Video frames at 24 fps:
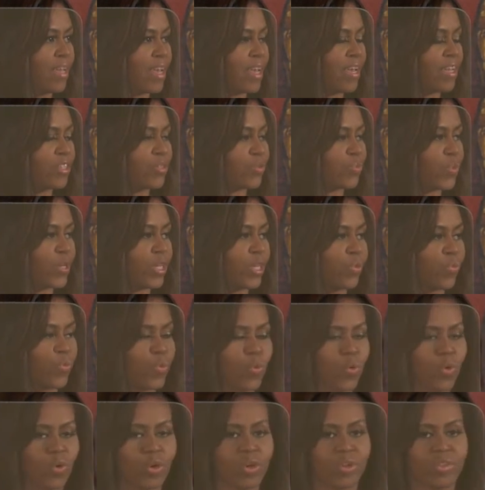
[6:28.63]
as we
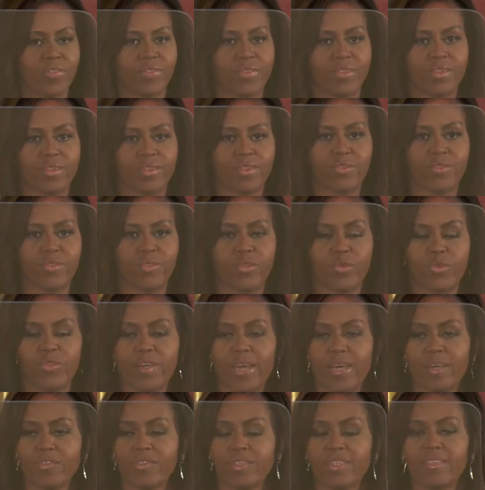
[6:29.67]
award the
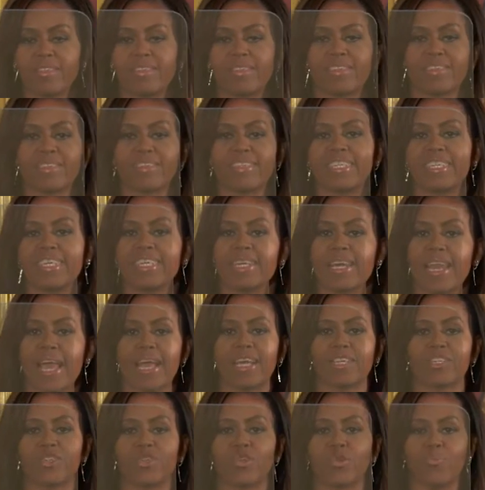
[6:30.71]
2016
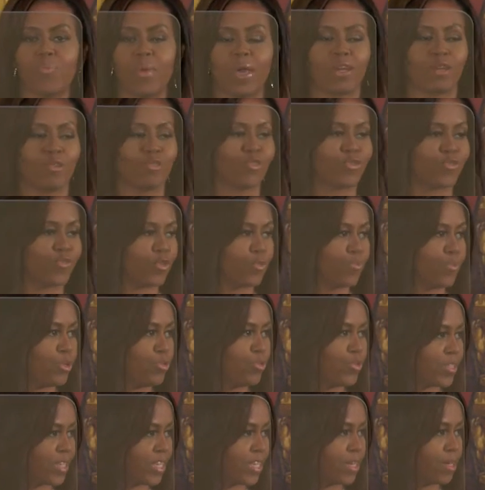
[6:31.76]
National Medals for
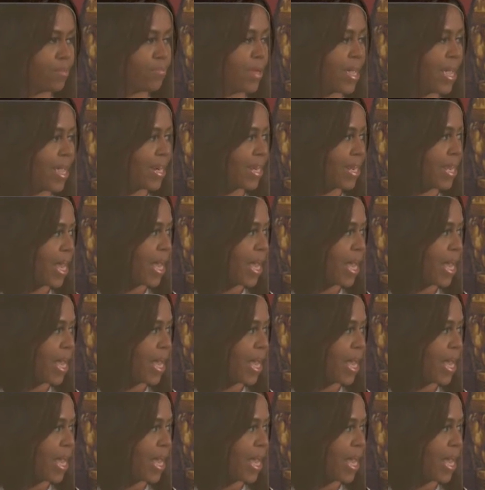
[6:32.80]
Museum and